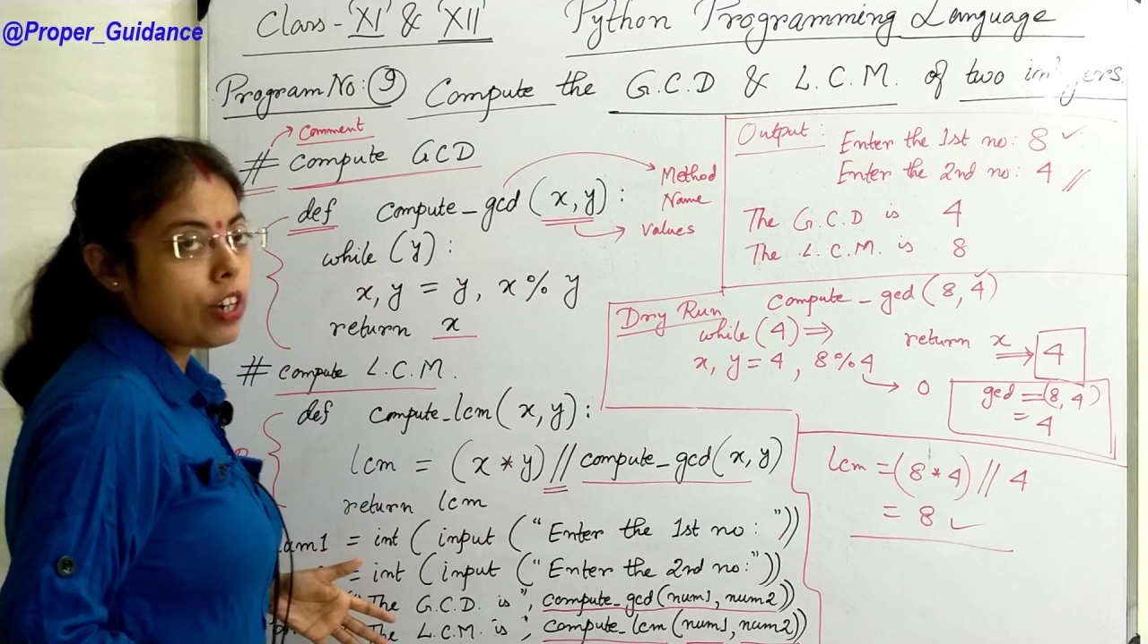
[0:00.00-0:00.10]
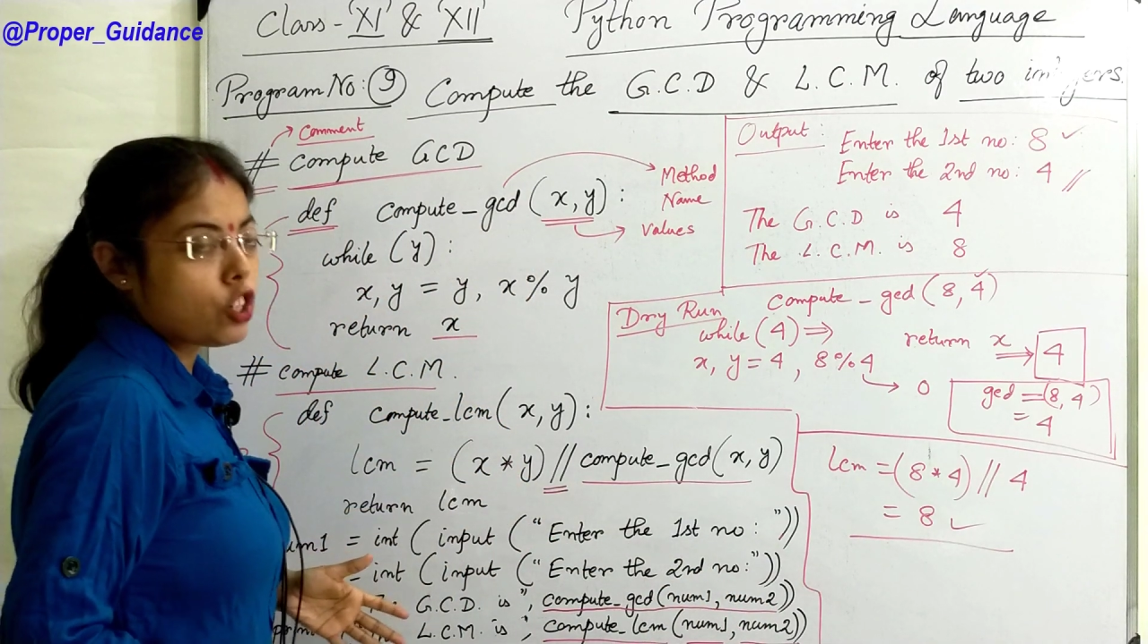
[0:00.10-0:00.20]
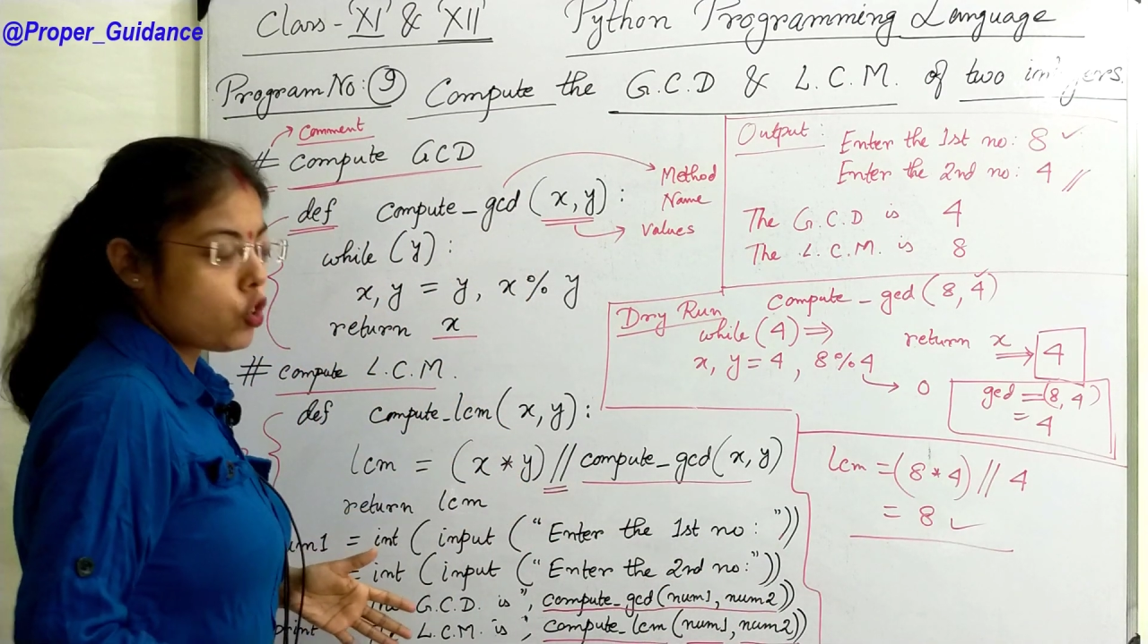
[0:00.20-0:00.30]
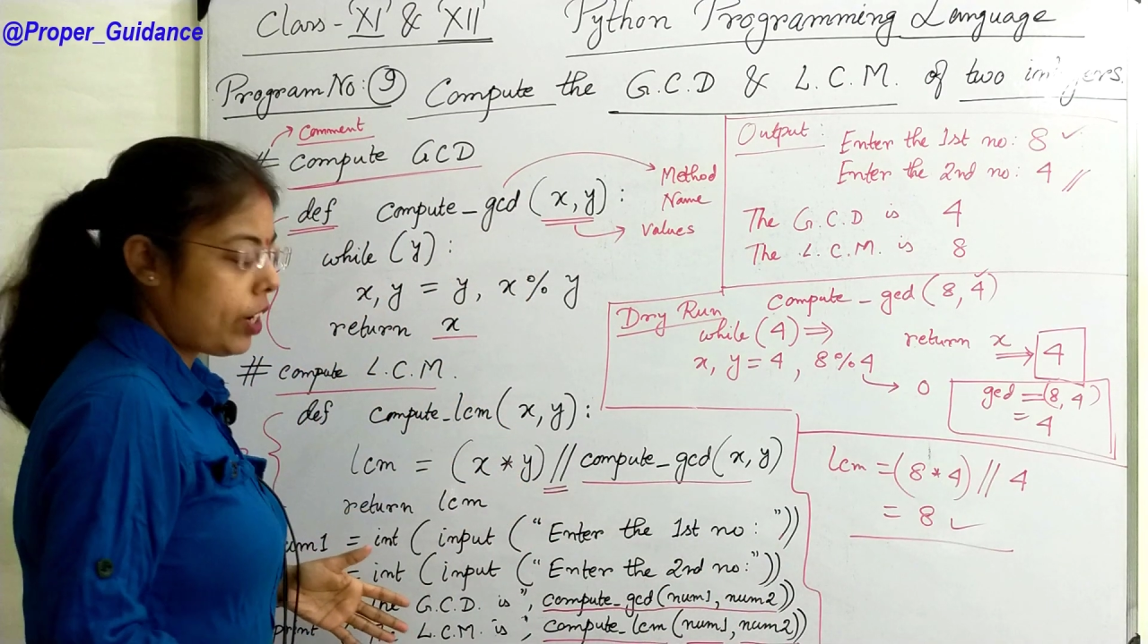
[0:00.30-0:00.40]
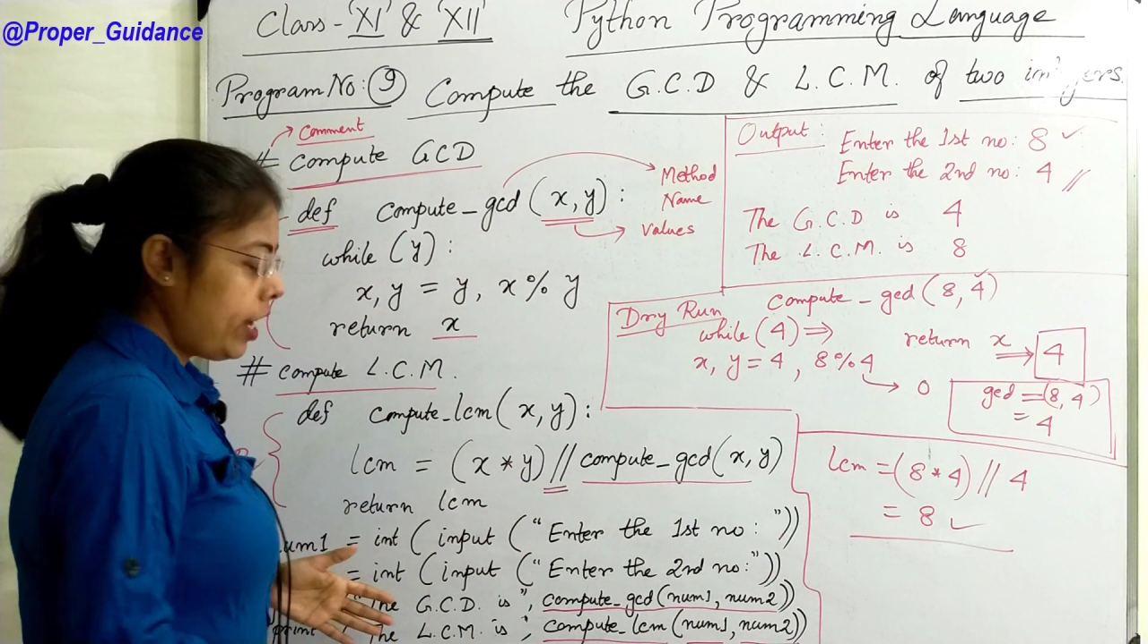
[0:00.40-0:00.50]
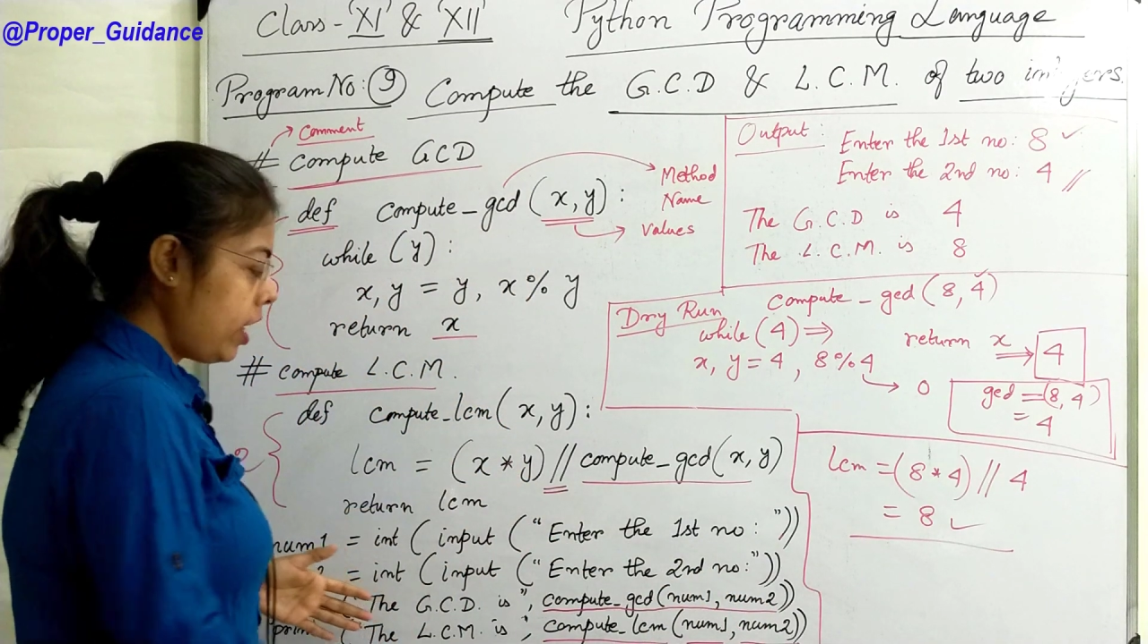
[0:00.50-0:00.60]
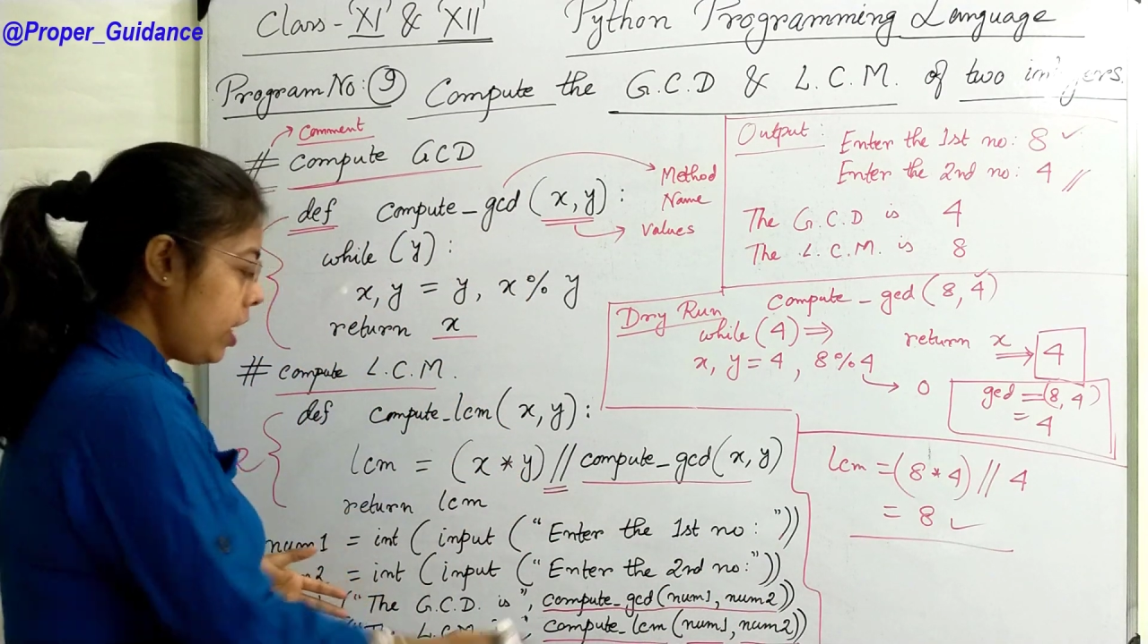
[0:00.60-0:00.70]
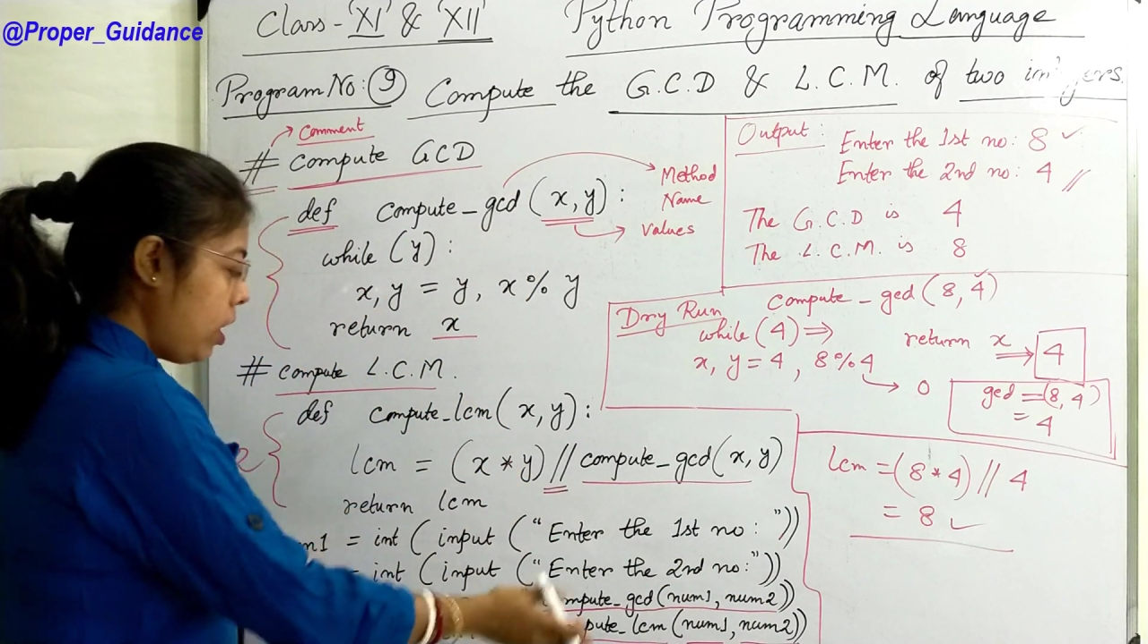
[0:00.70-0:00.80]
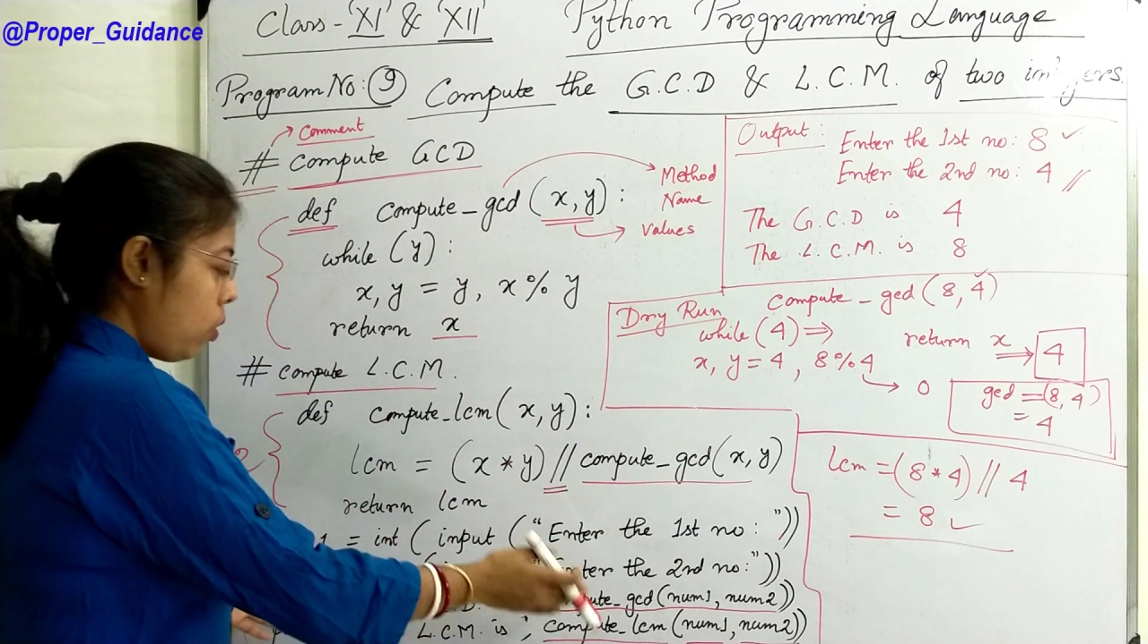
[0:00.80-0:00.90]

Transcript: actually